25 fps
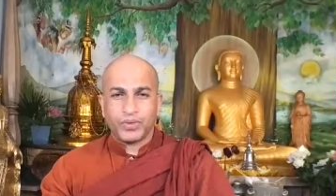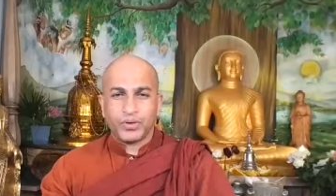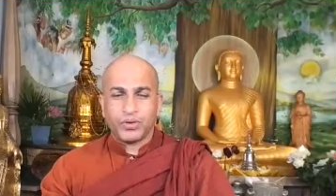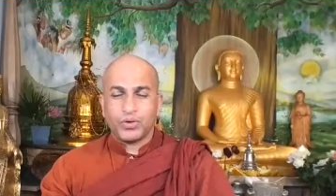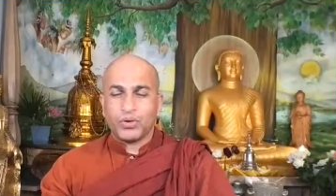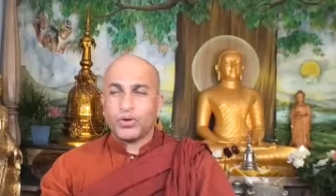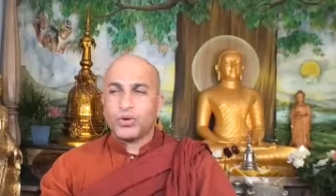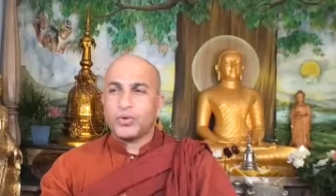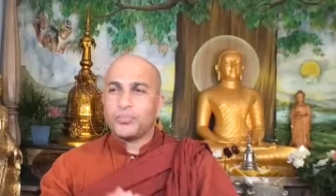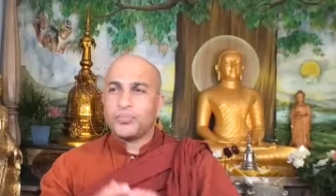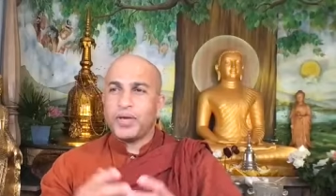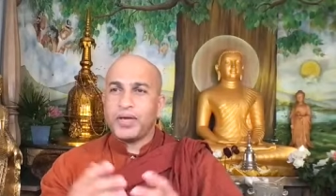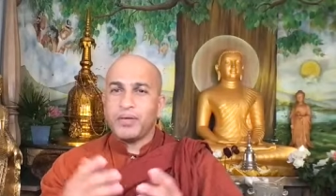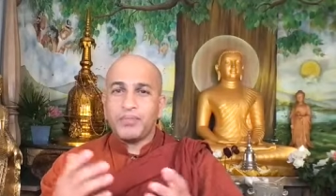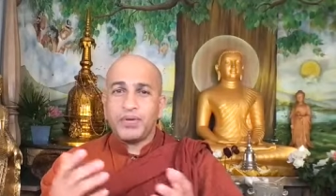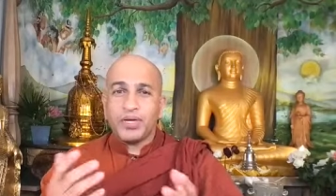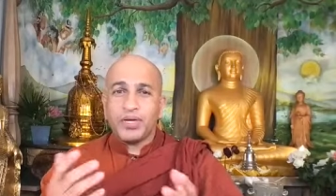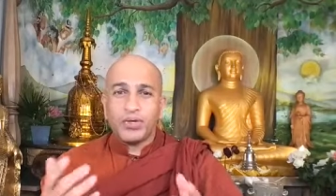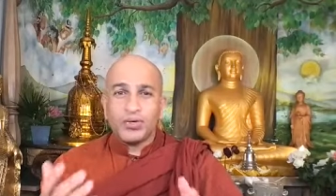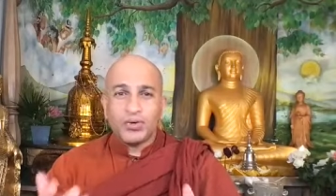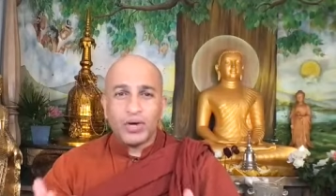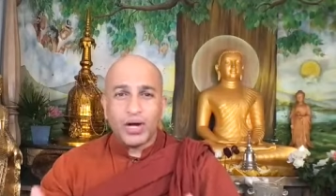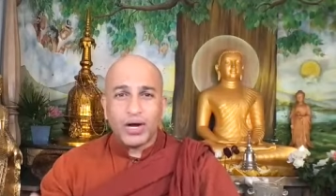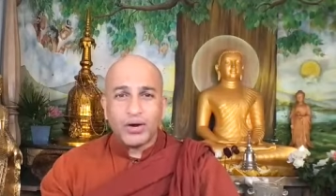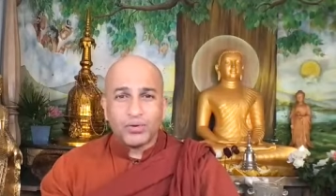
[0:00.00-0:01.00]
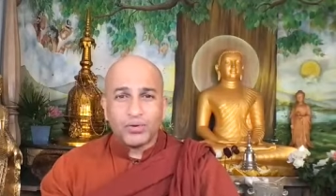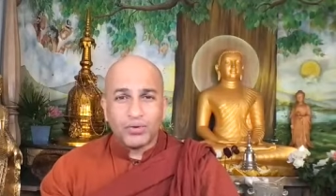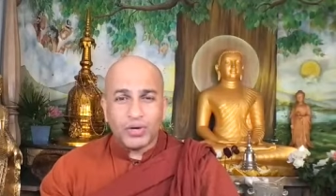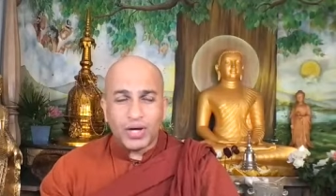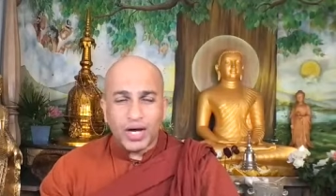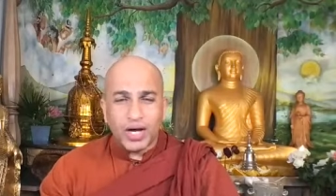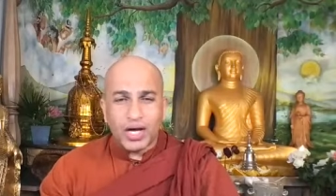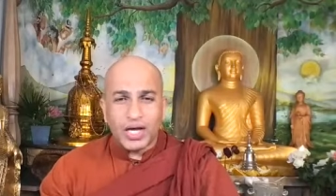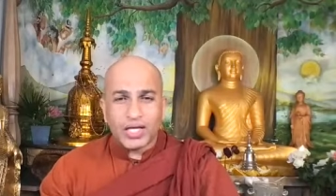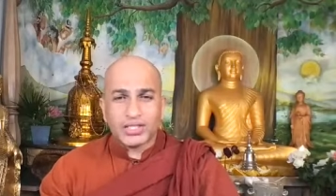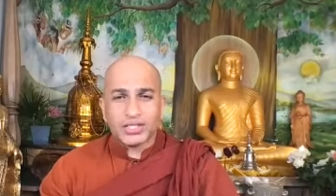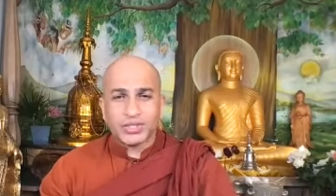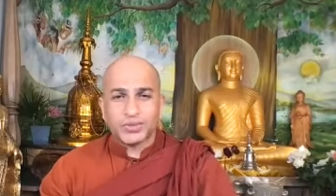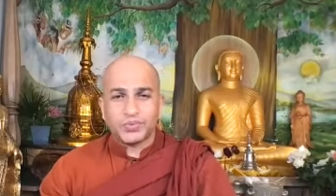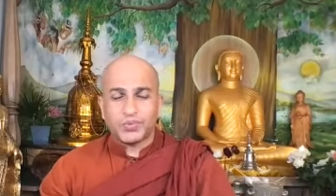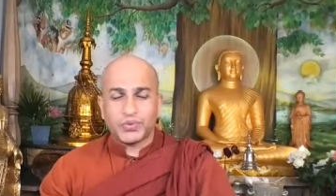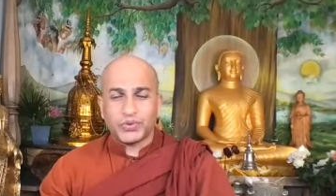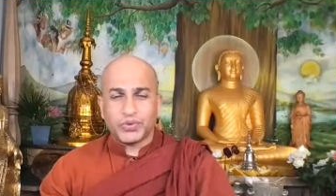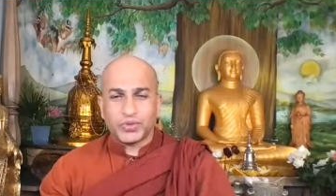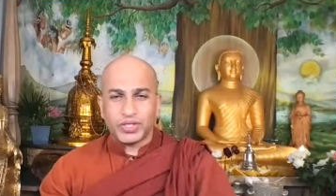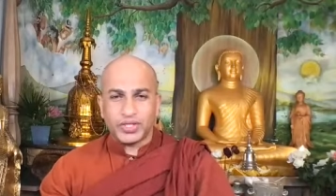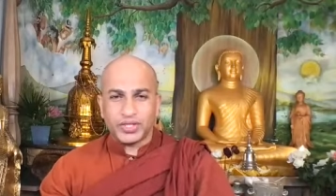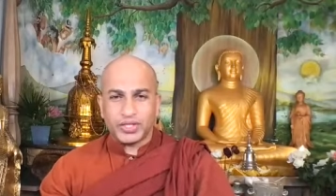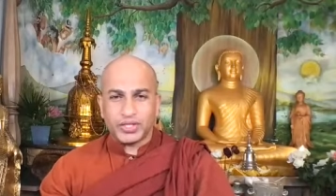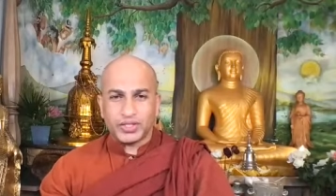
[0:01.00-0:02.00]
Or maybe you have to ask
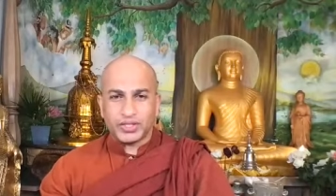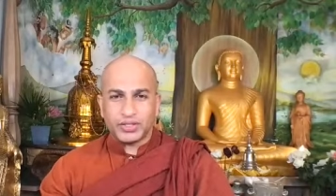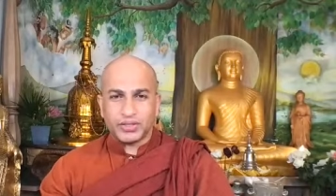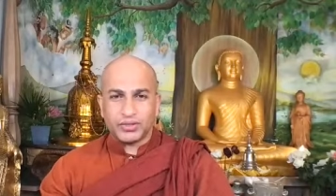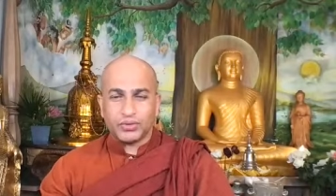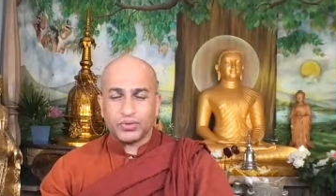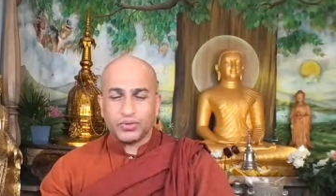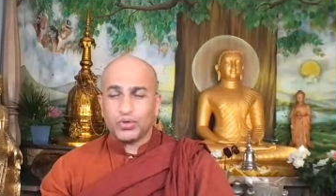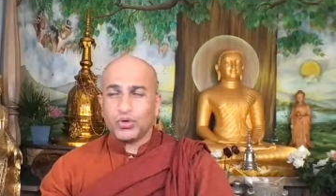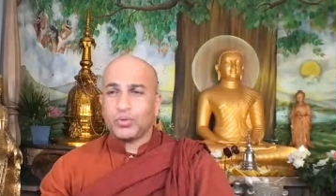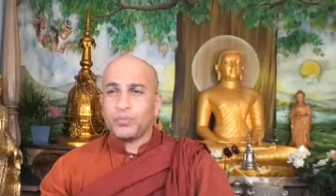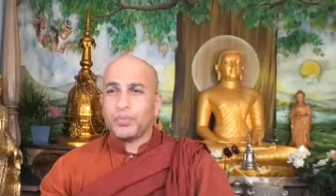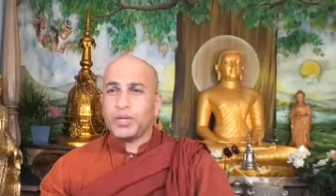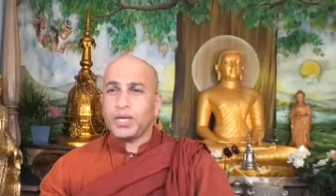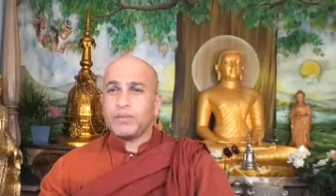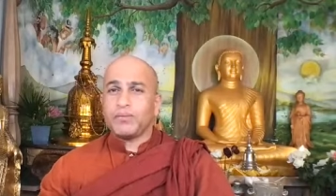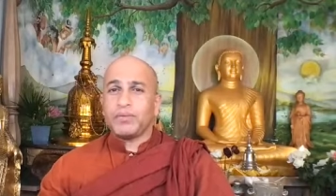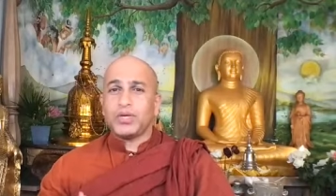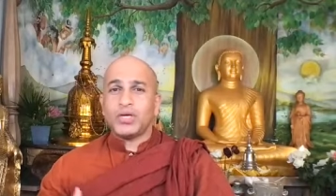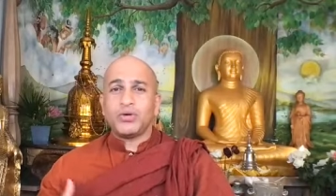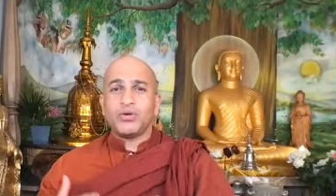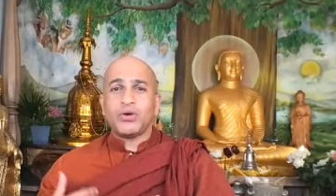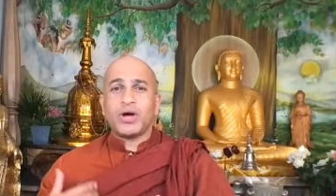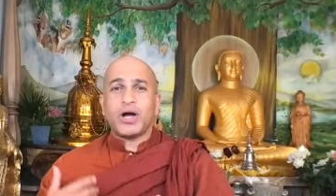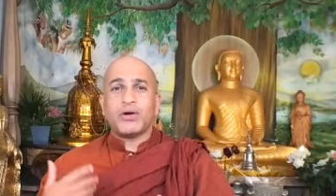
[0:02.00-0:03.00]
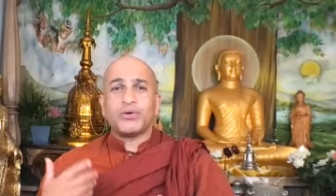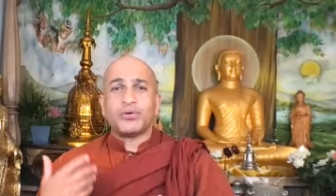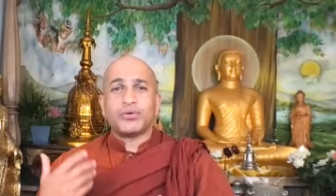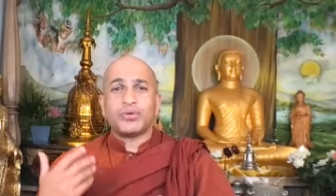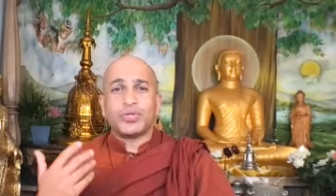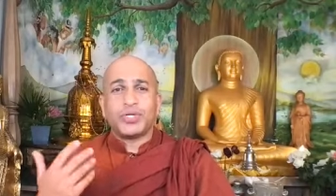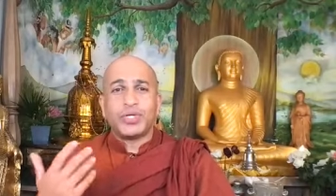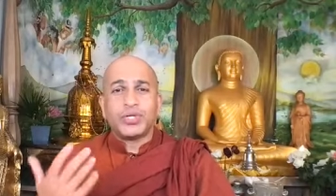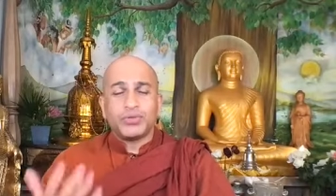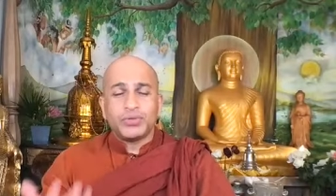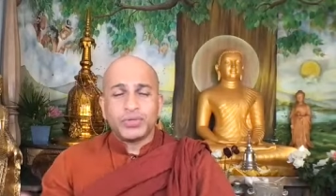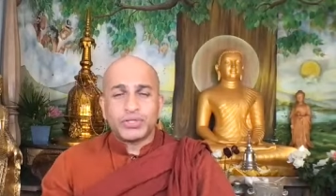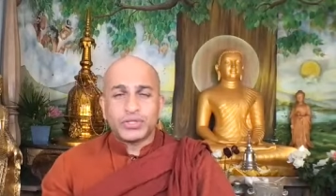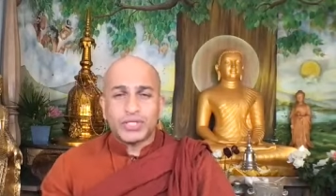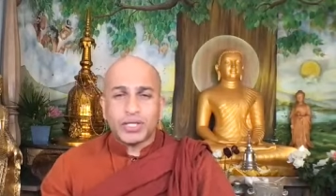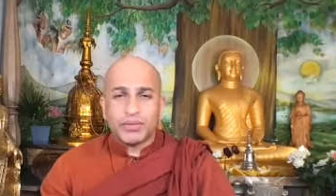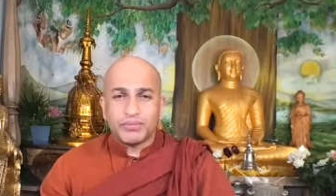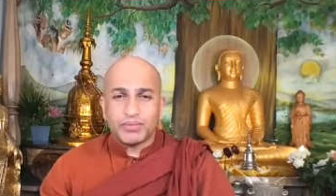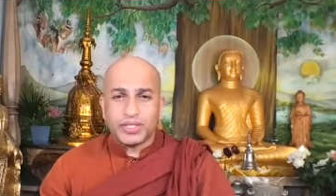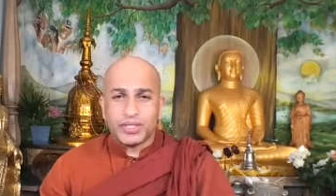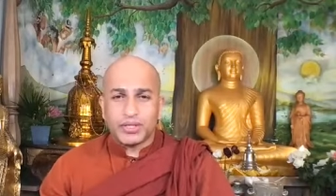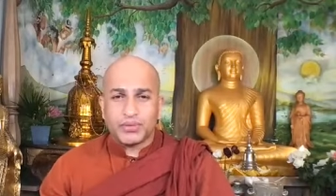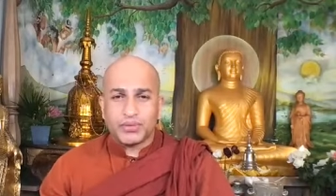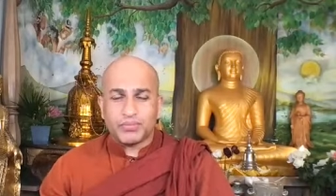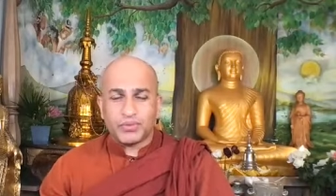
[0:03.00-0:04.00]
for it. Or maybe you have to give
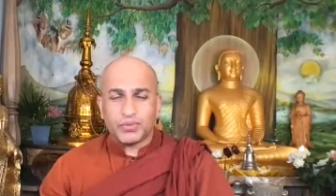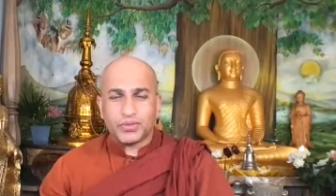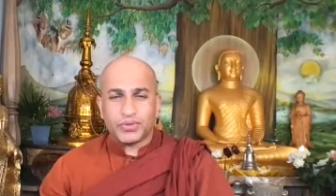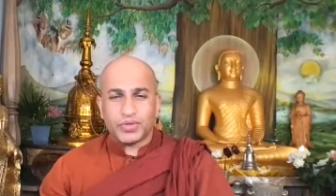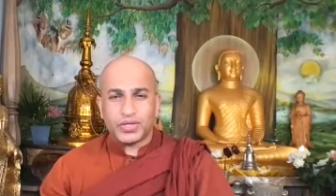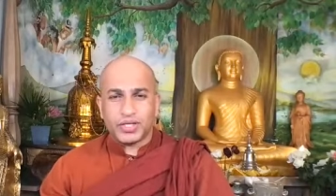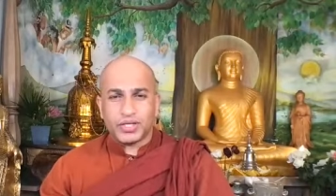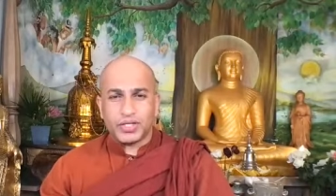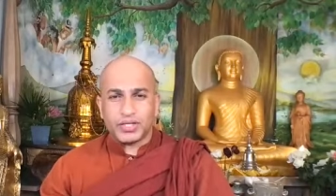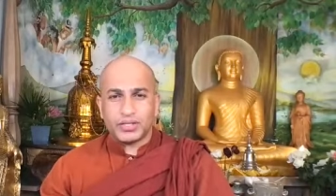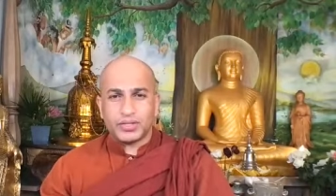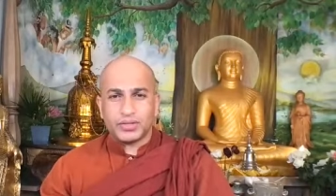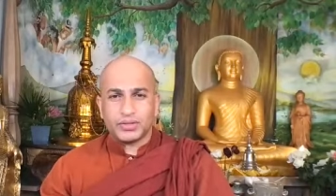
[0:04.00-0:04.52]
something for it.